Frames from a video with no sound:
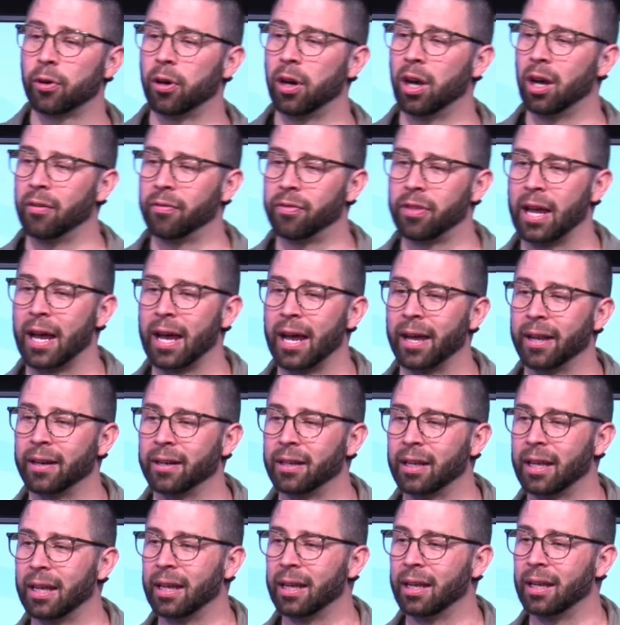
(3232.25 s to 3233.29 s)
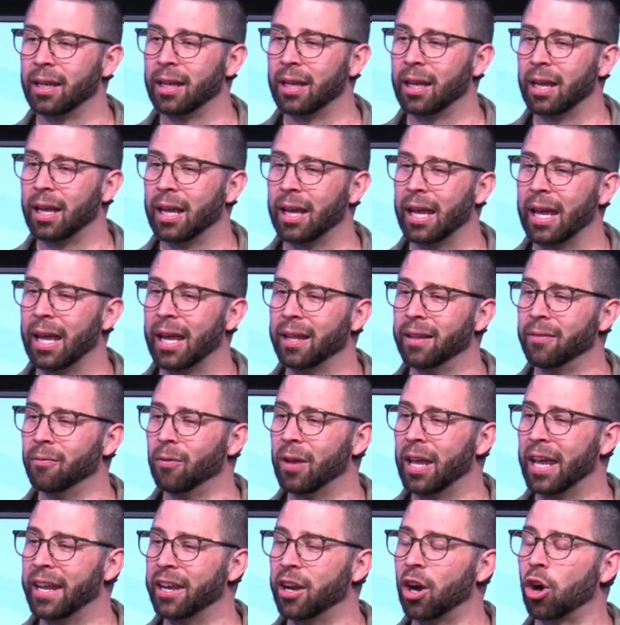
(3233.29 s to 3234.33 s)
of that
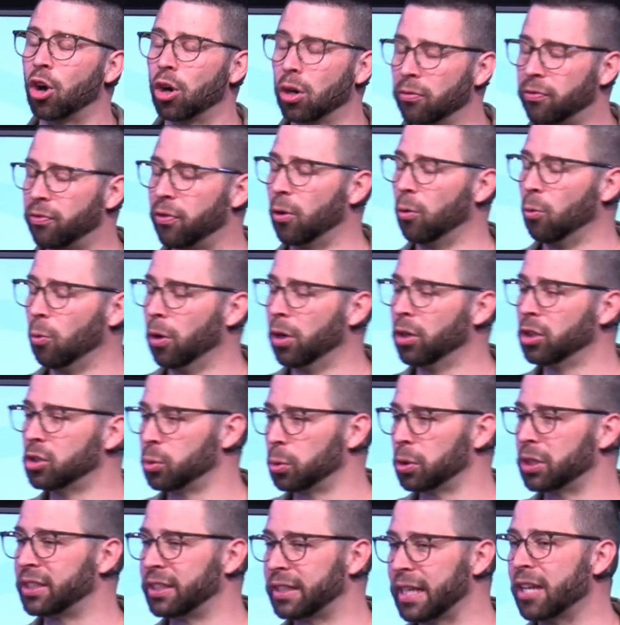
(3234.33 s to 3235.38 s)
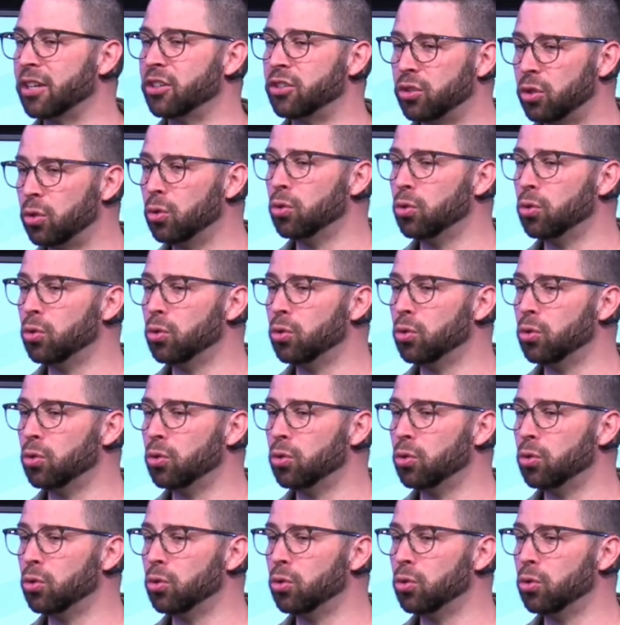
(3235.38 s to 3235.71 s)
and hurtful words were said to